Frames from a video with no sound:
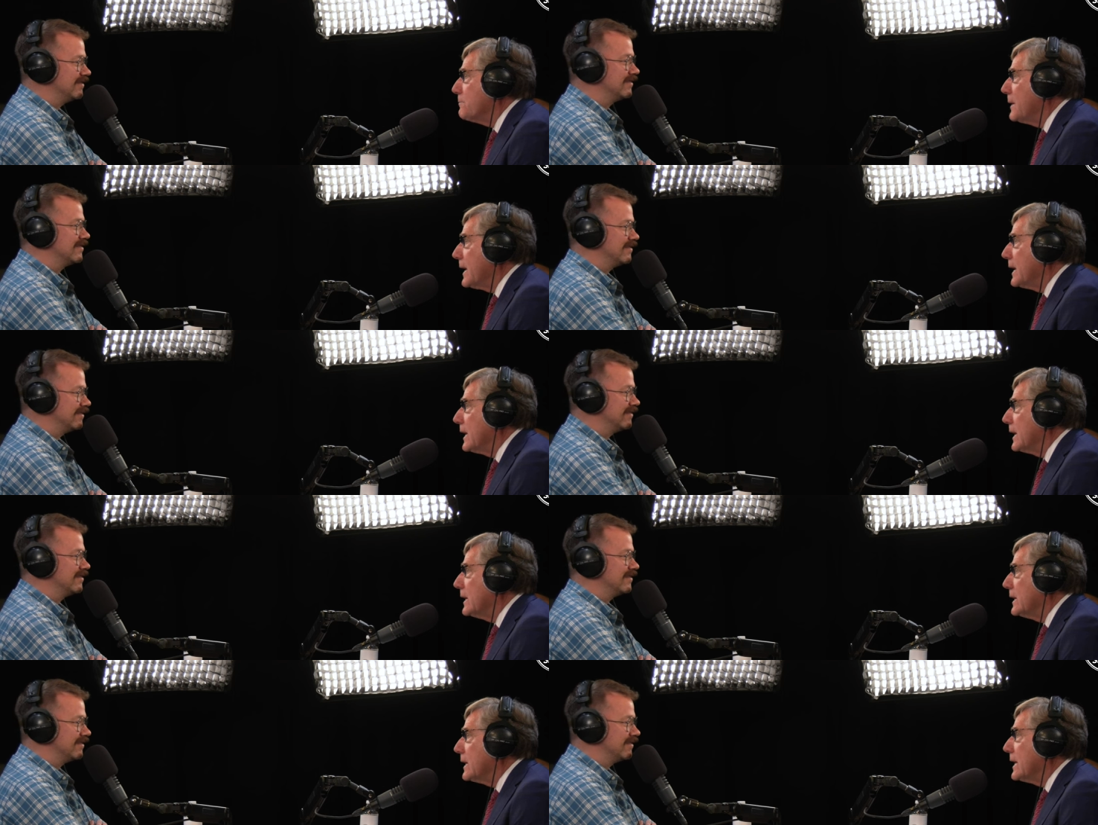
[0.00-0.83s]
Speaker 1: making
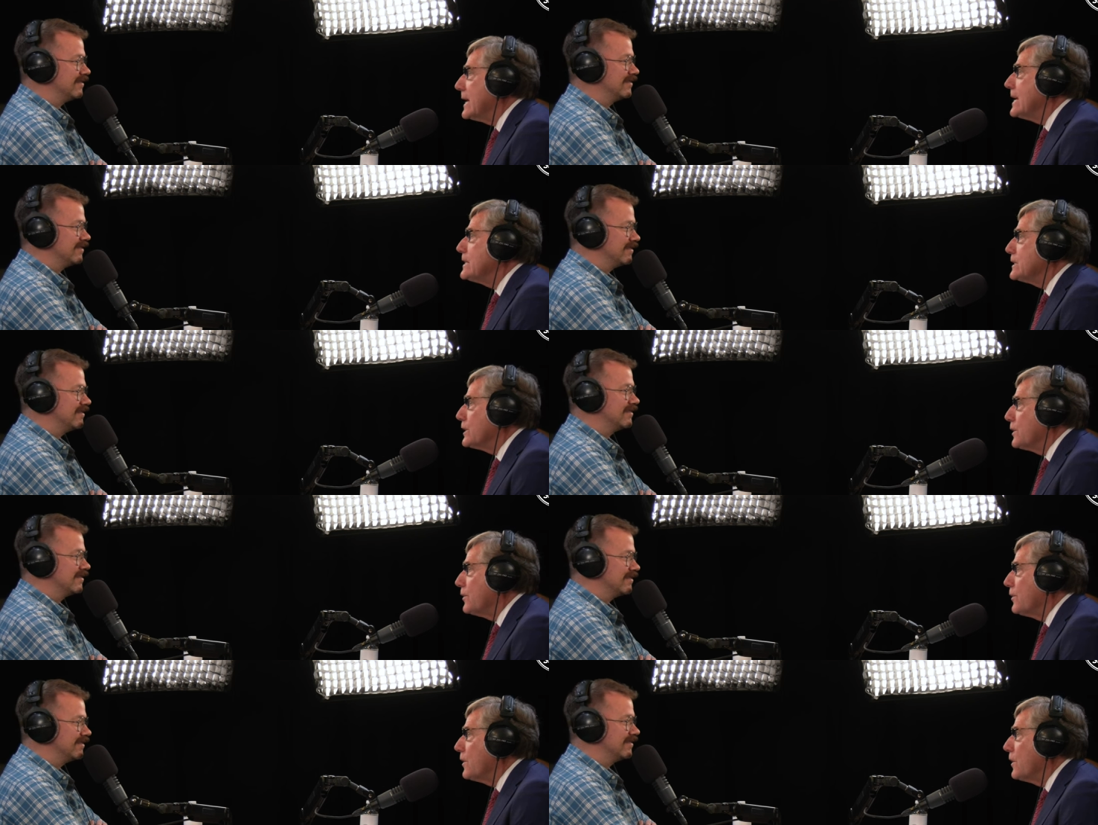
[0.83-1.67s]
it
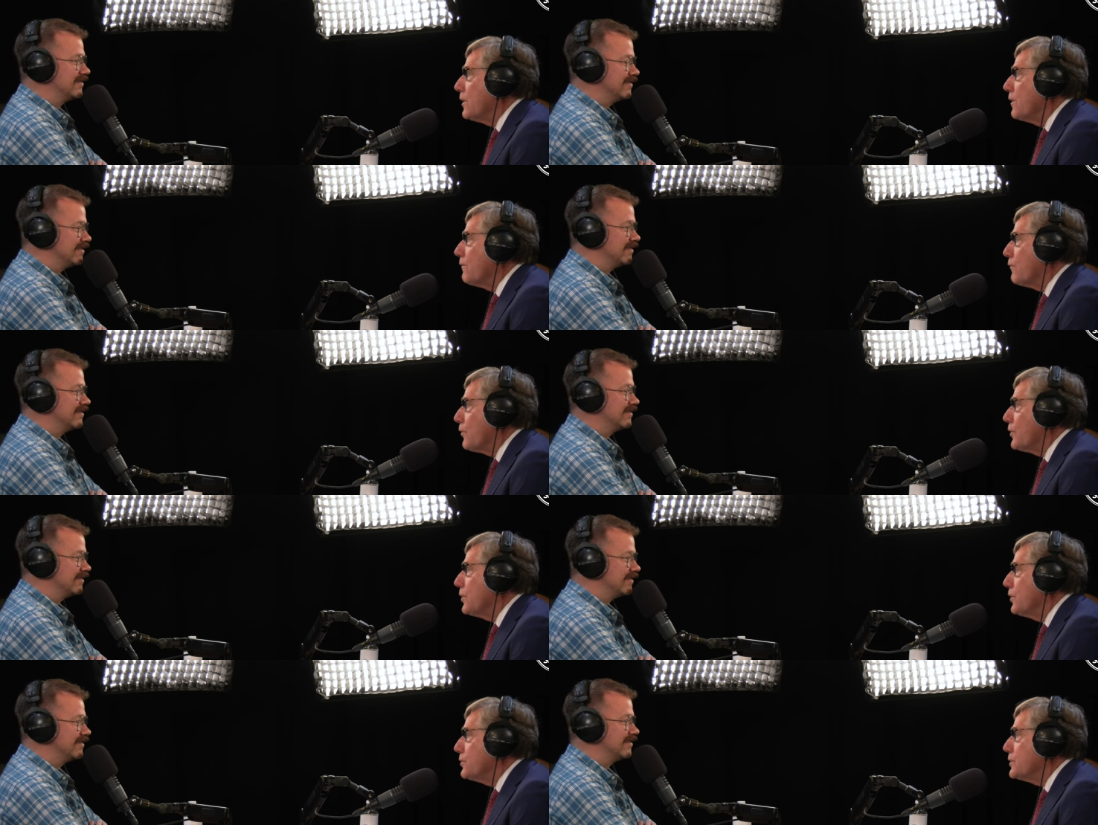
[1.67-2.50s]
easier for
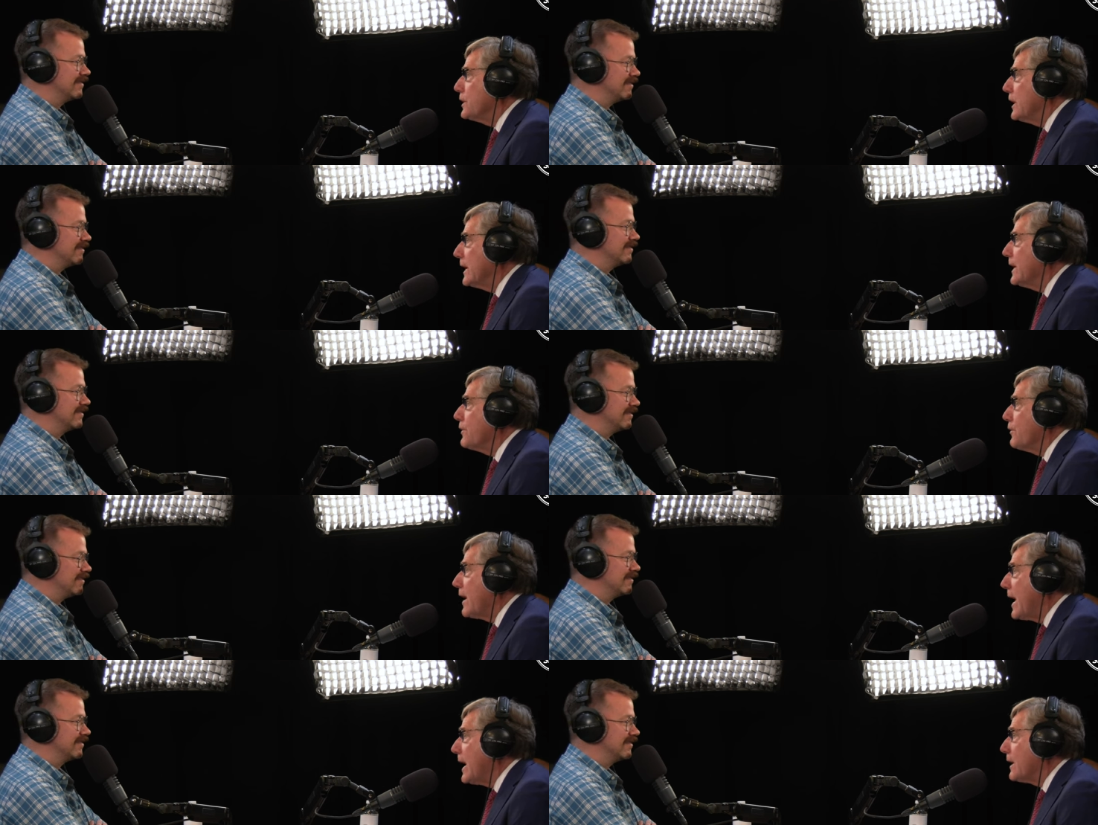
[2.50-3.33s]
you to
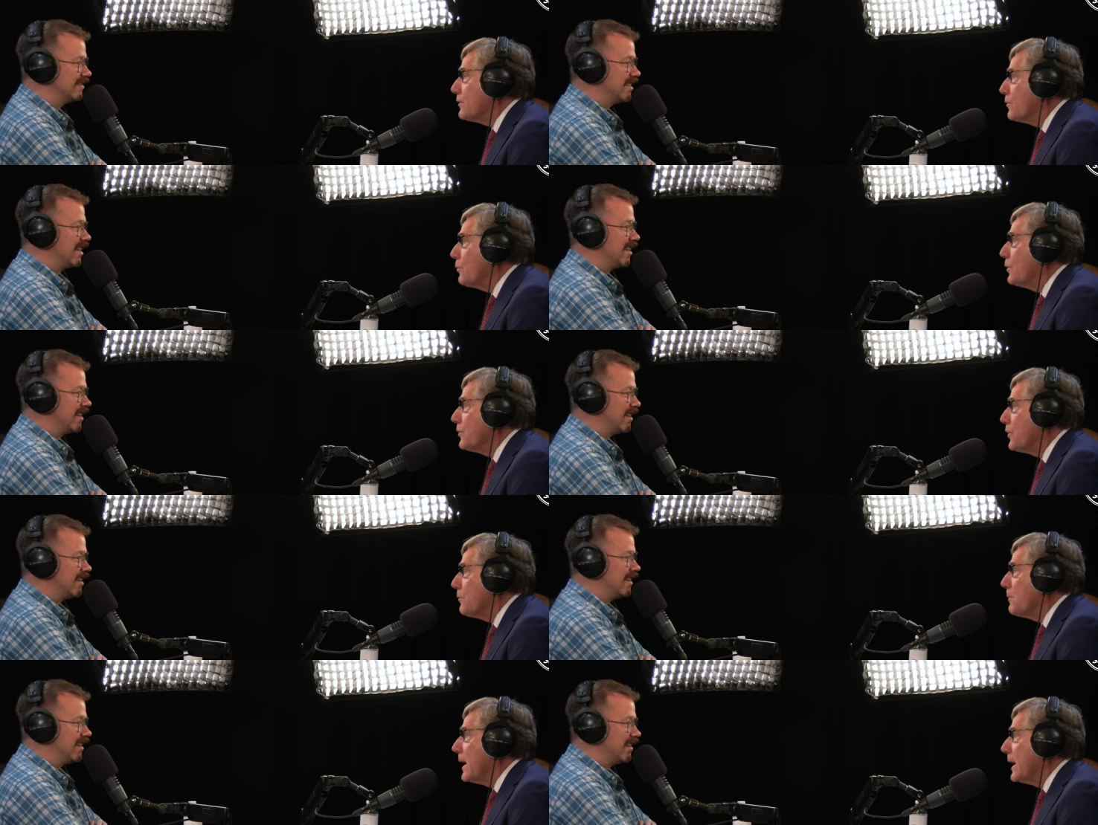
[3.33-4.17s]
interact with
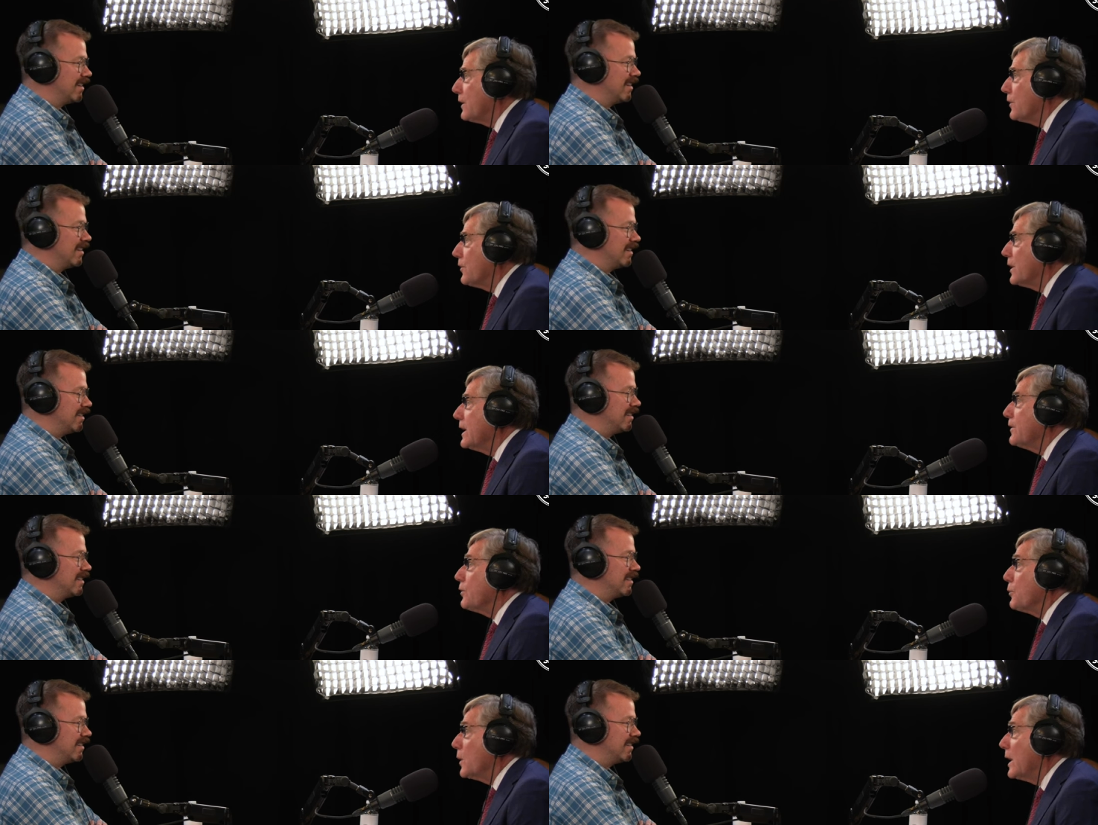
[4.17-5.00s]
your banker in
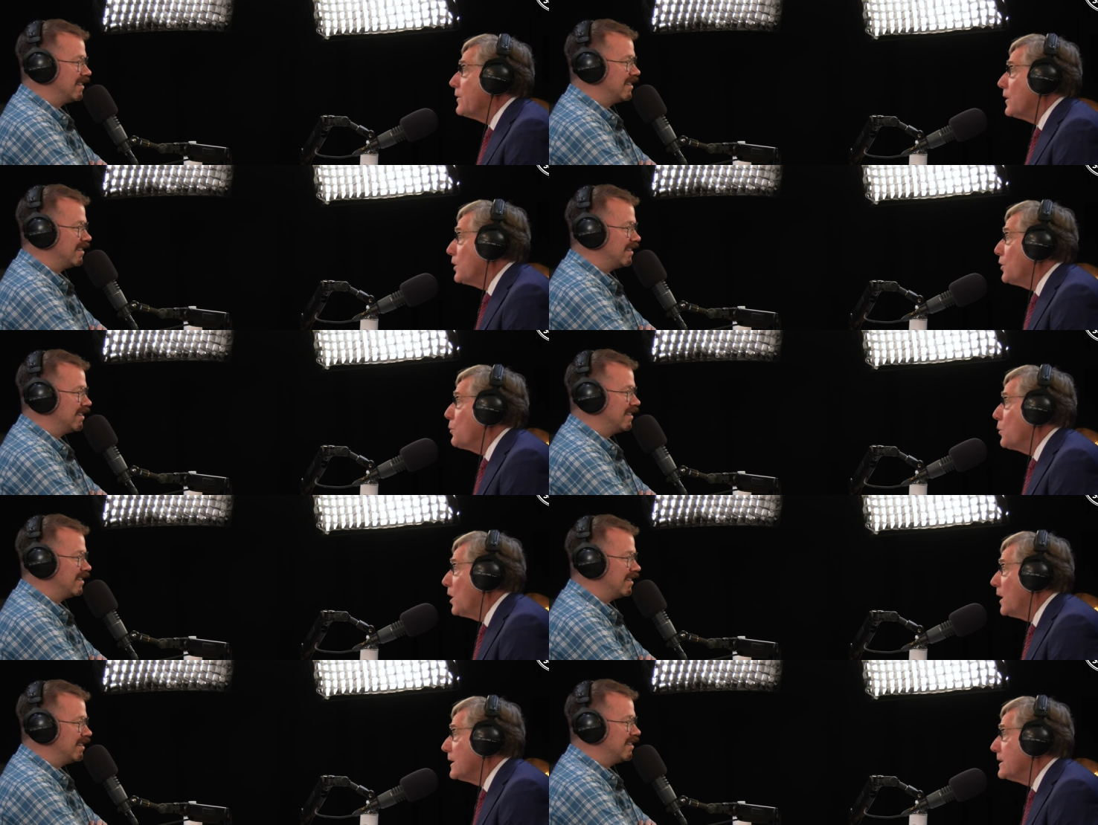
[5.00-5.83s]
the way that you
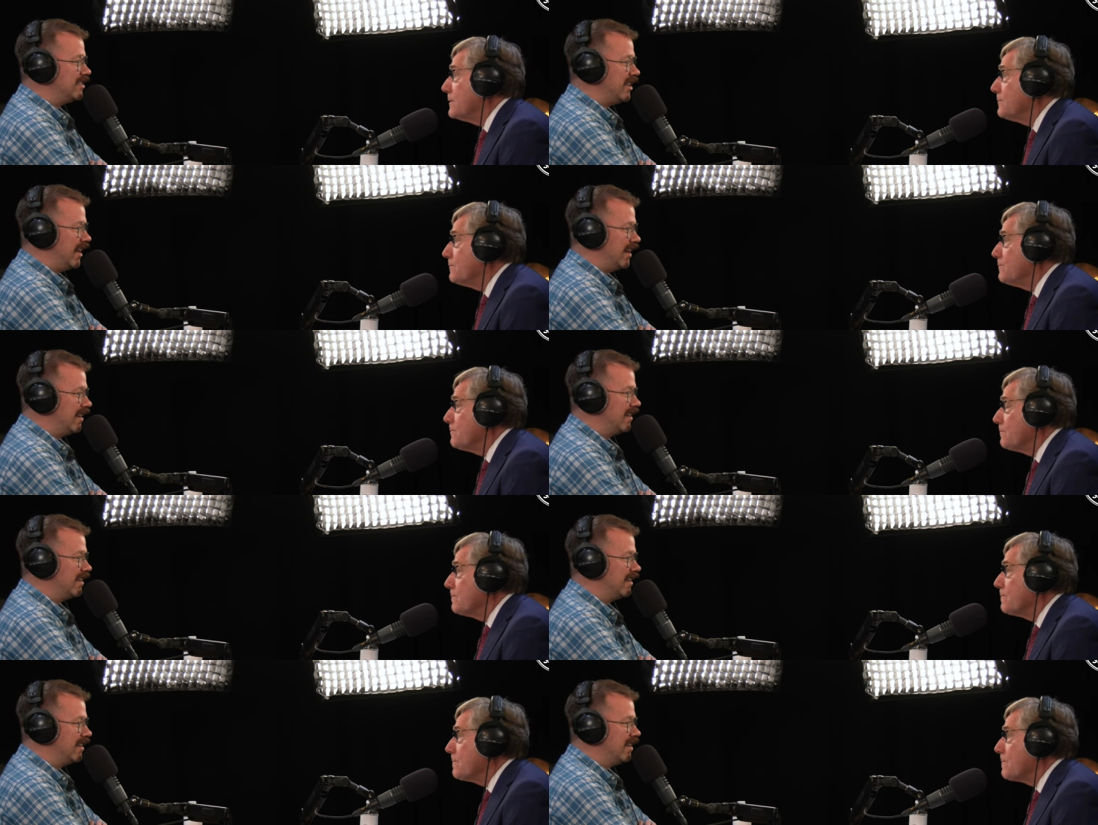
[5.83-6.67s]
want.
Speaker 2: Yeah.
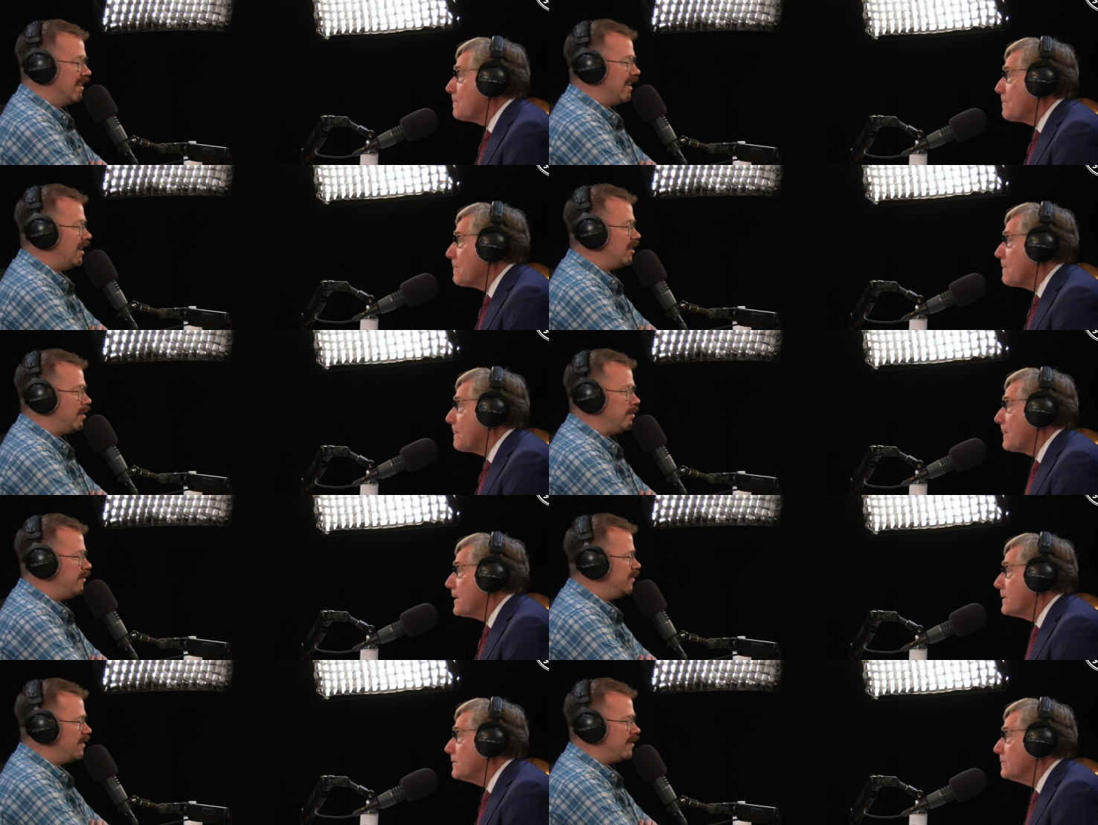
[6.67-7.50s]
How come
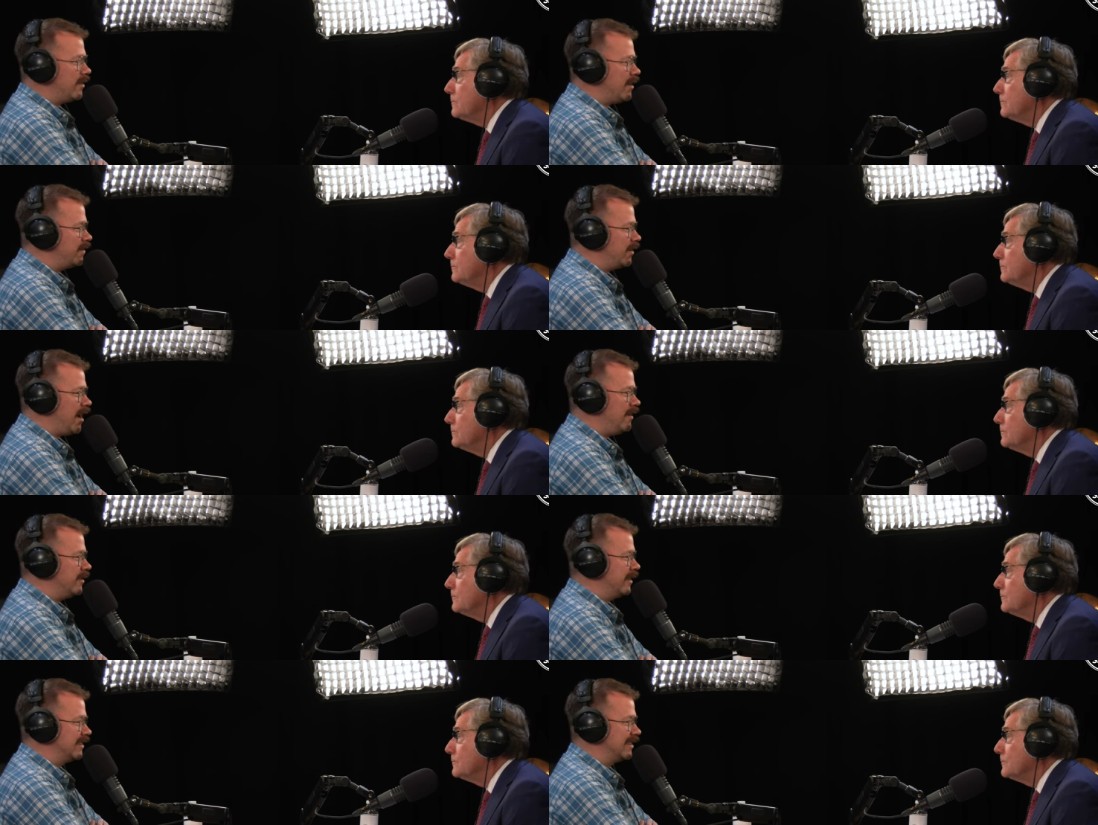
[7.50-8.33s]
you've never run for
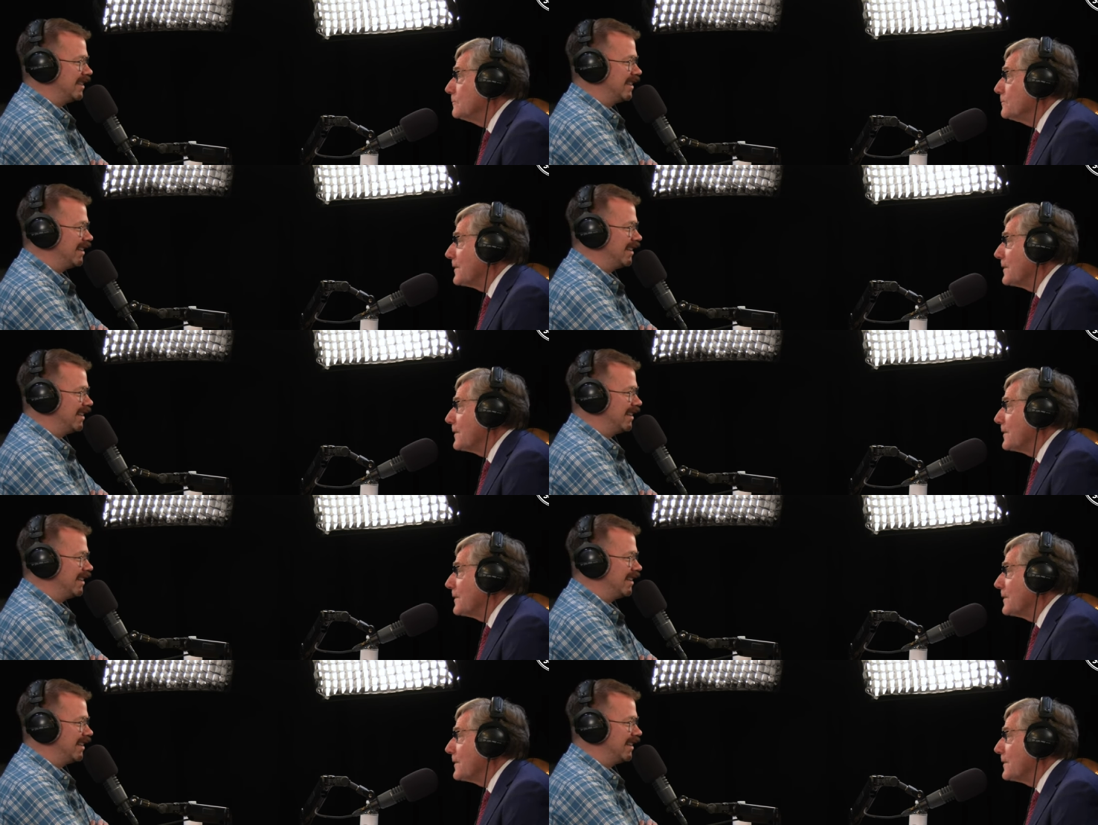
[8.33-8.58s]
office?